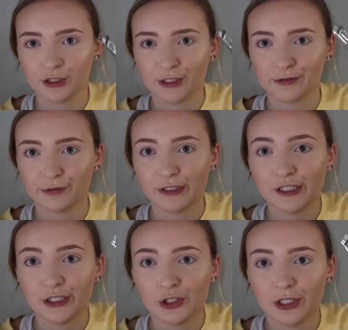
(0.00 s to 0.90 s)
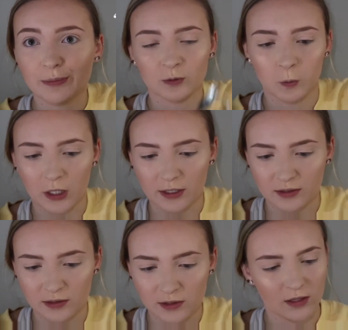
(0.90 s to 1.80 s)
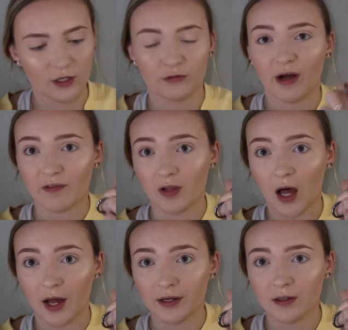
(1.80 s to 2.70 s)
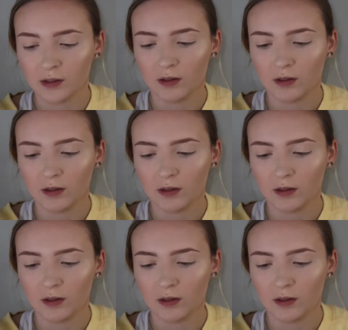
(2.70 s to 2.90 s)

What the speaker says: these really cheap ones. They're Revlon.